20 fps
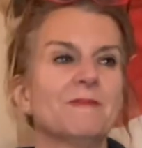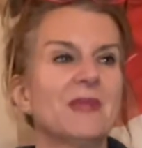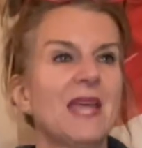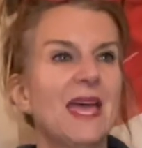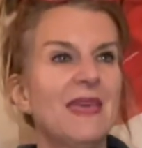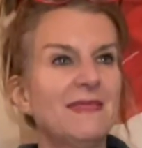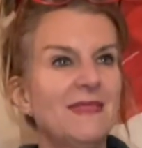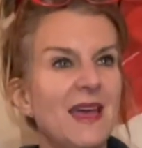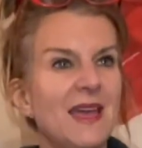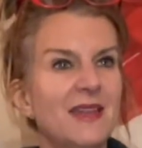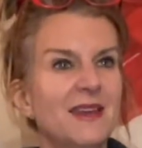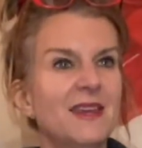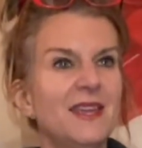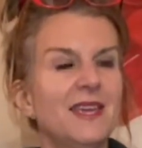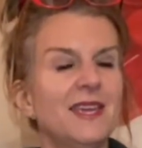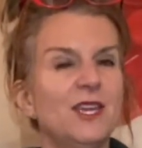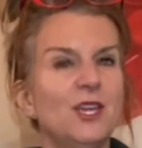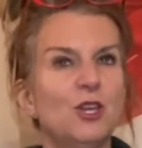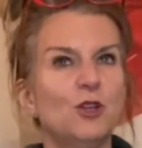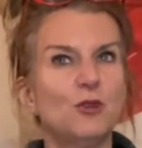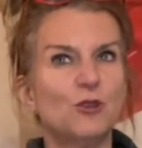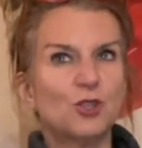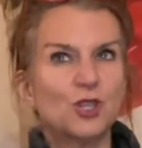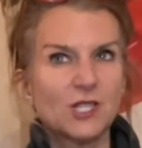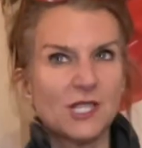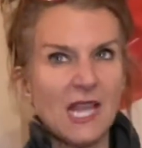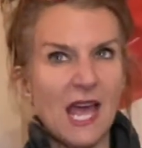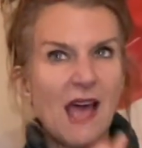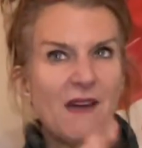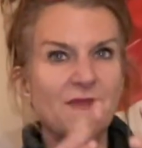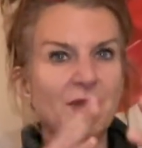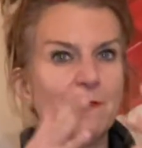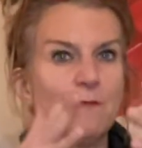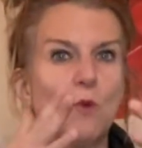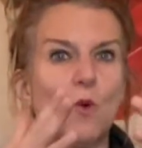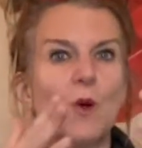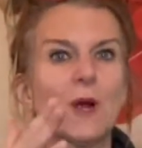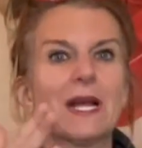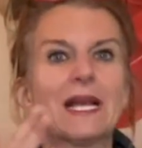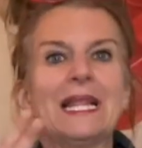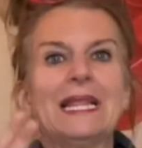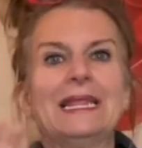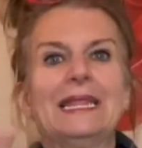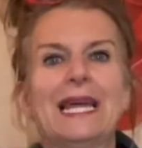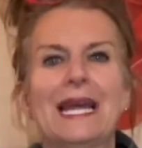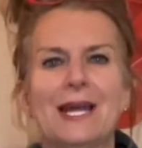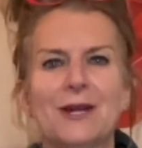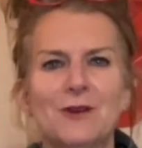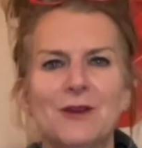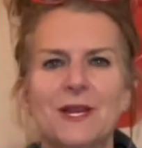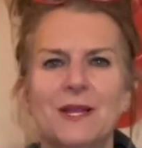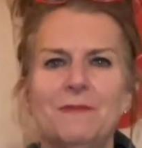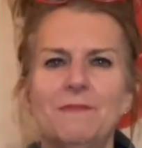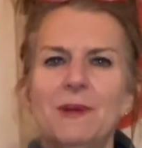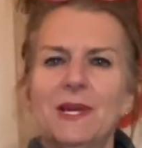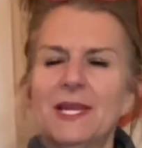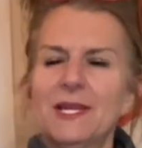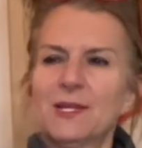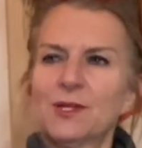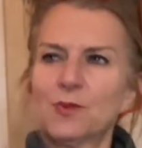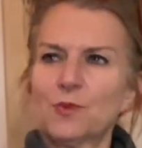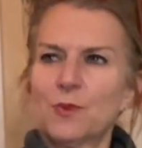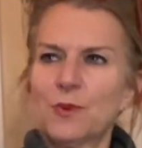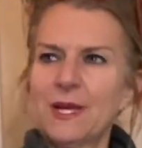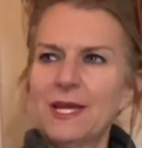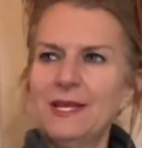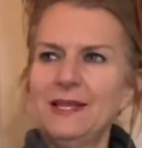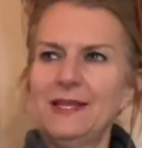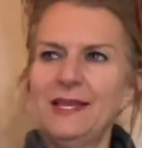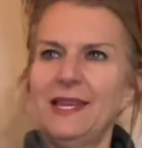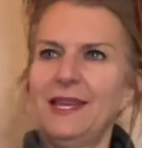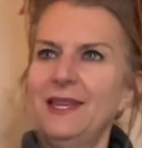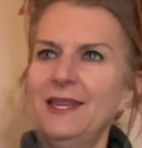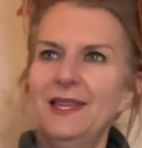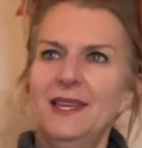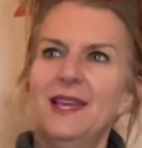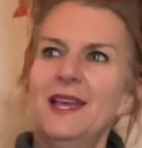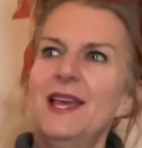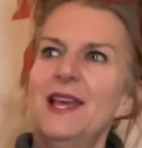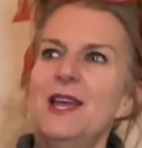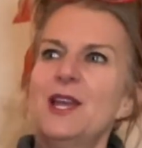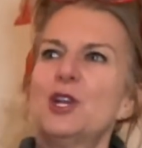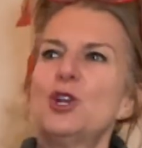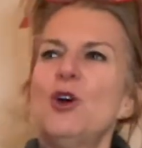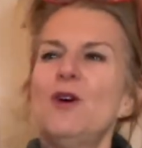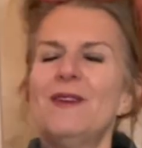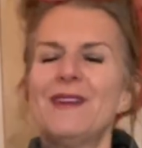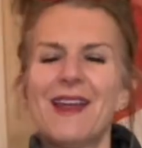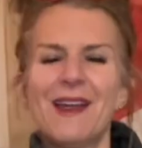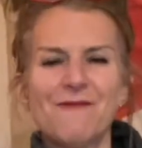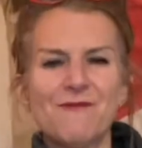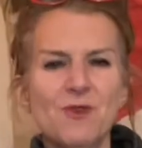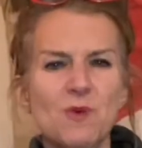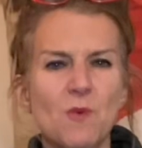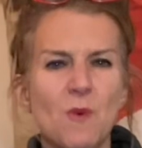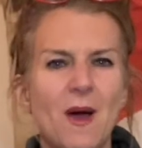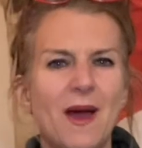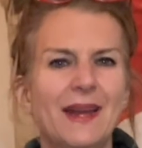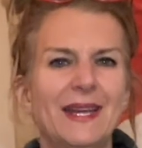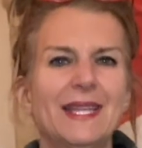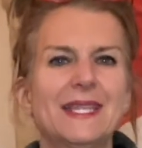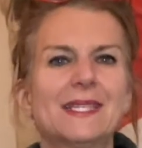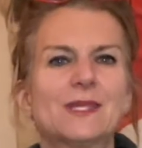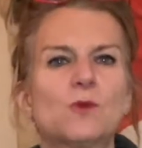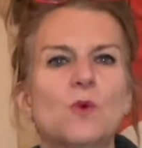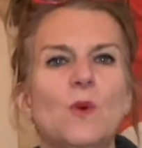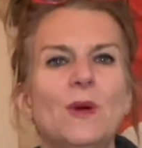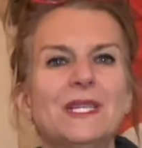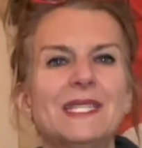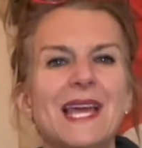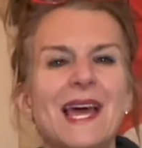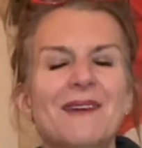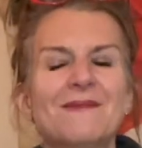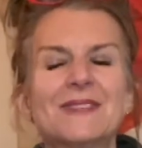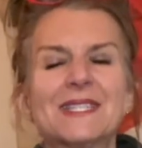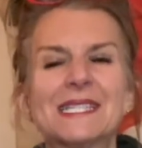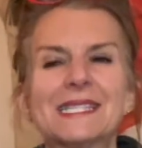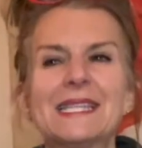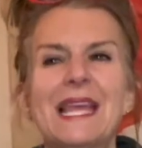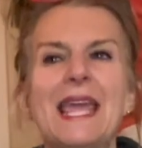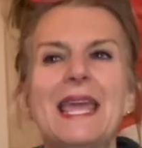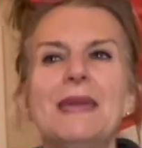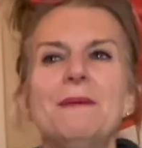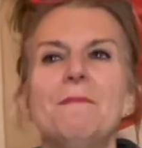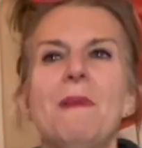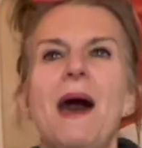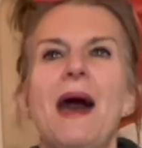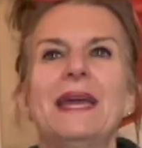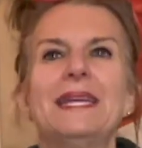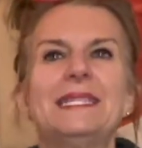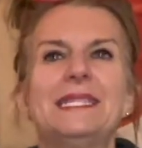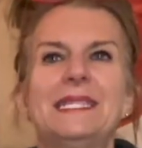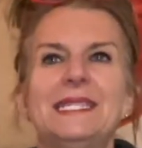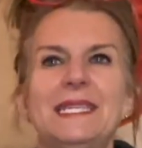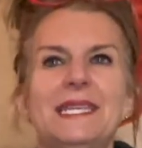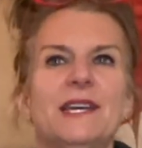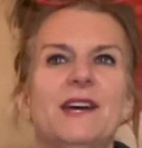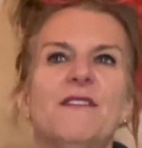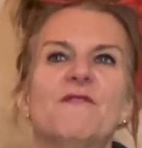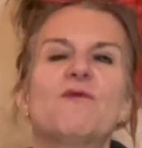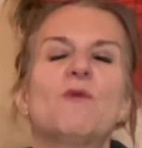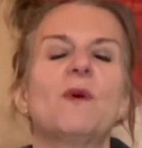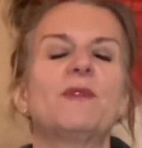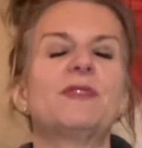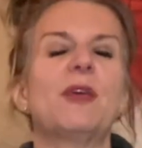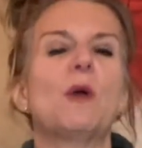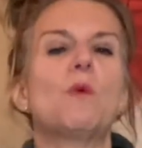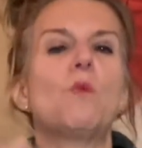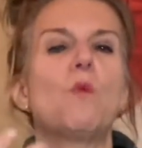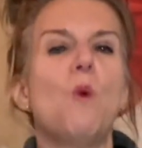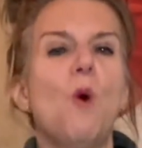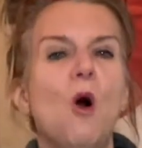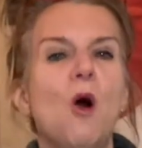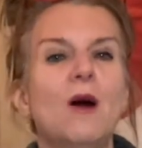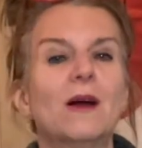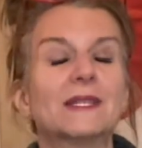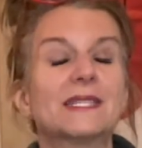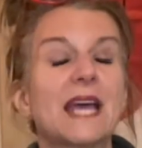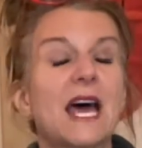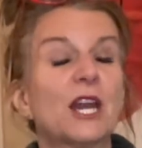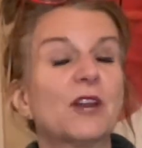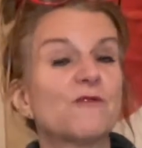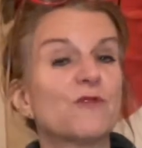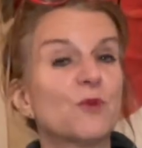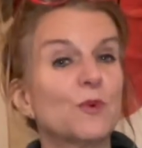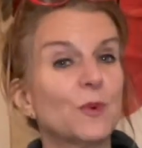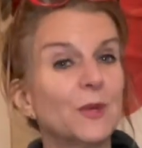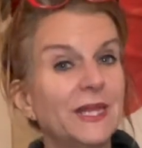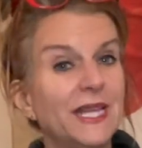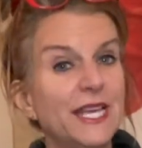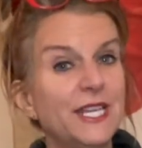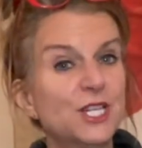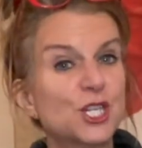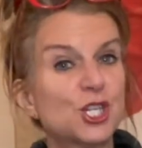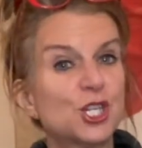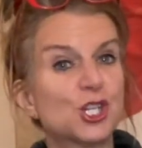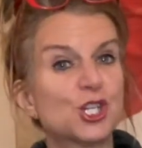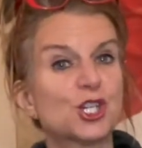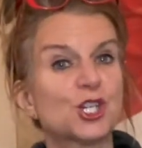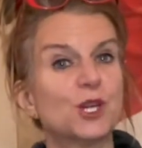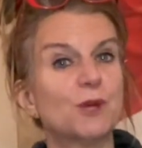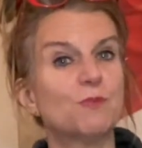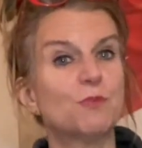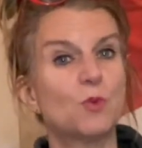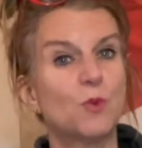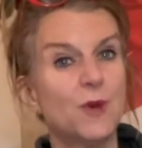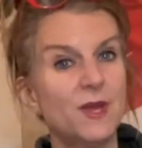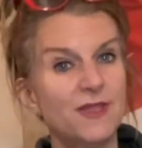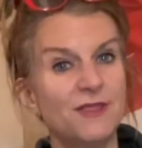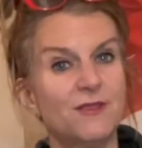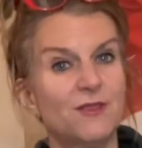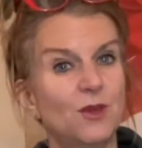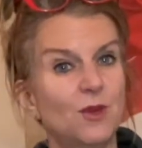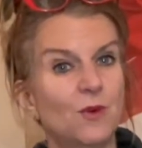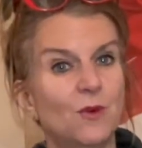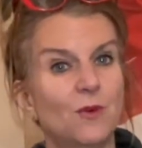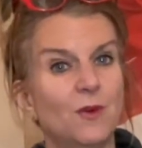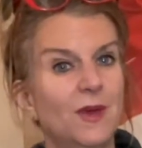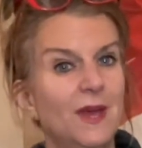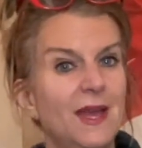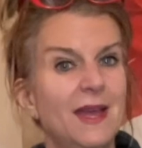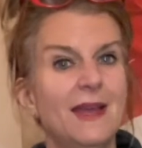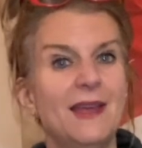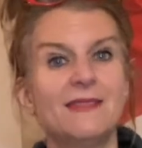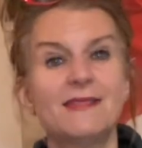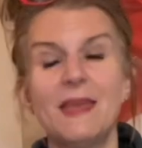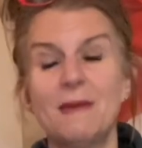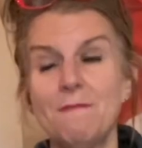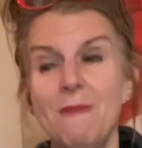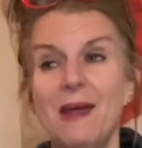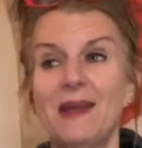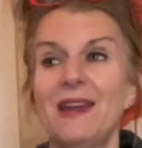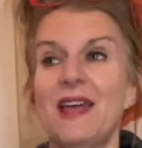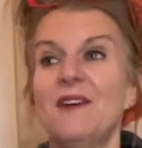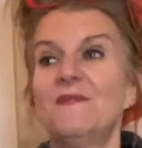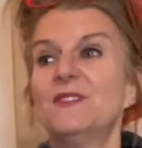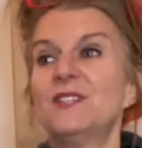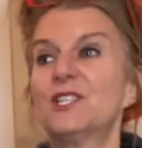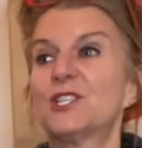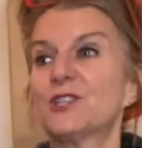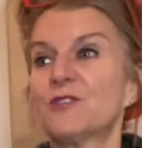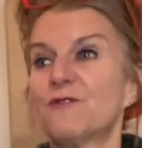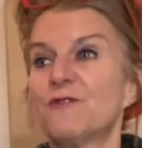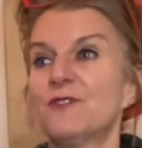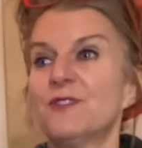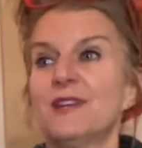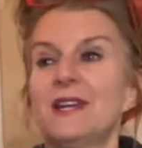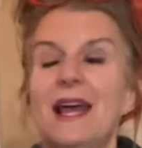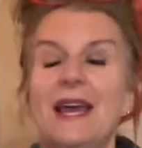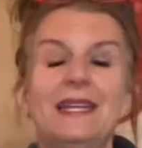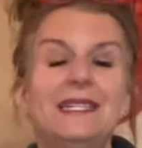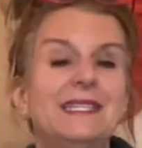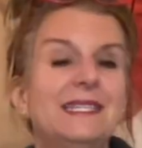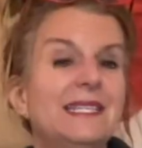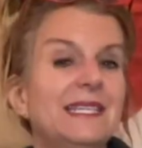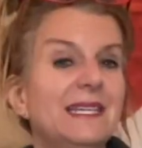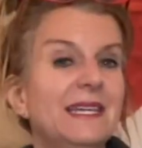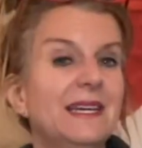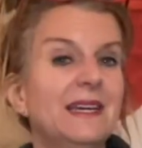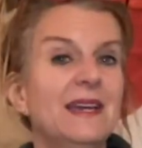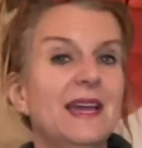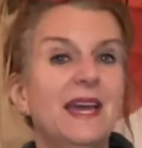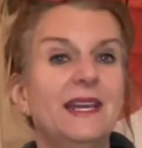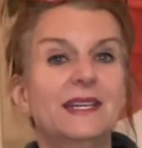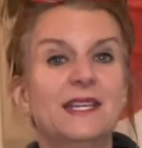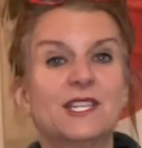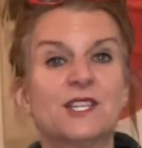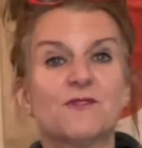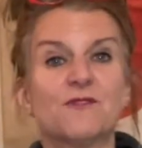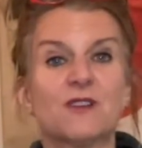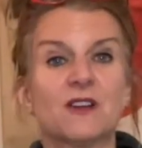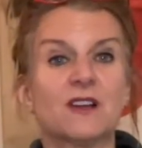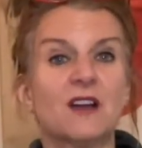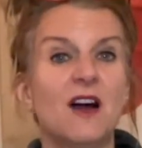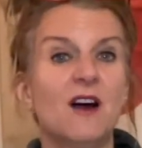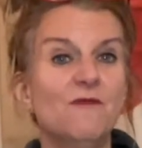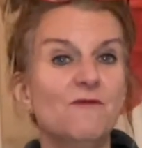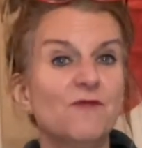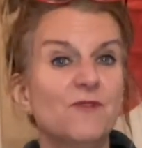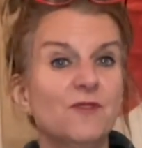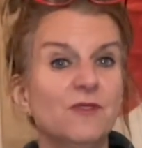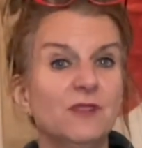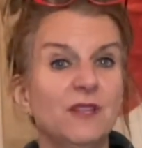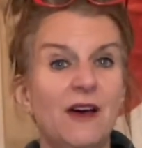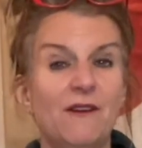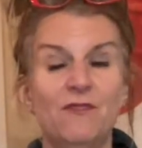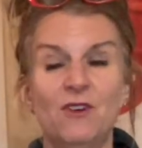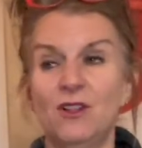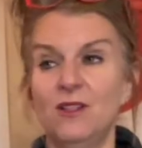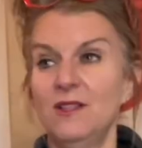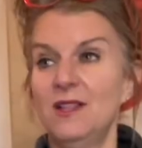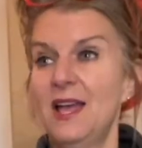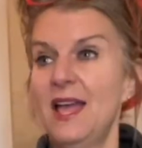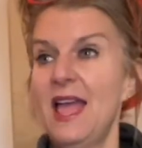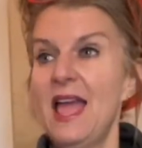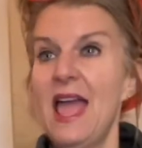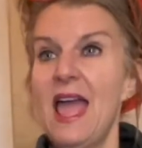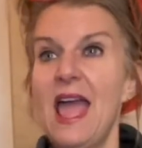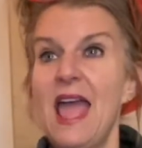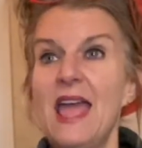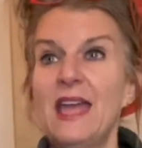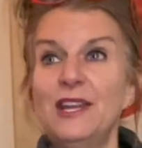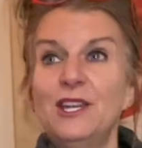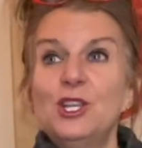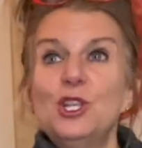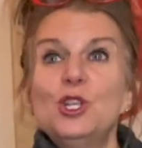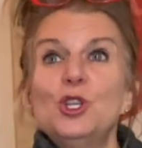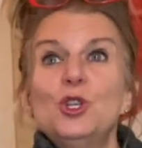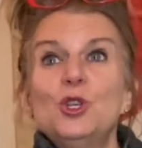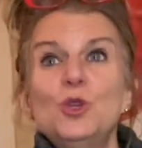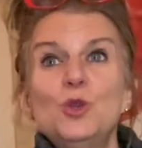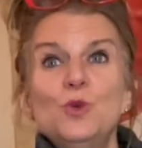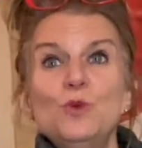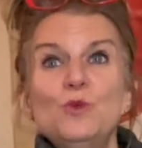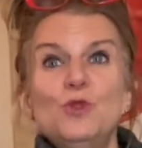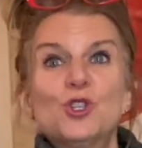And then just having more clarity, because really, not everyone is going to have the same idea of what they want out of a relationship with you. They might have a different idea and a different comfort level, and you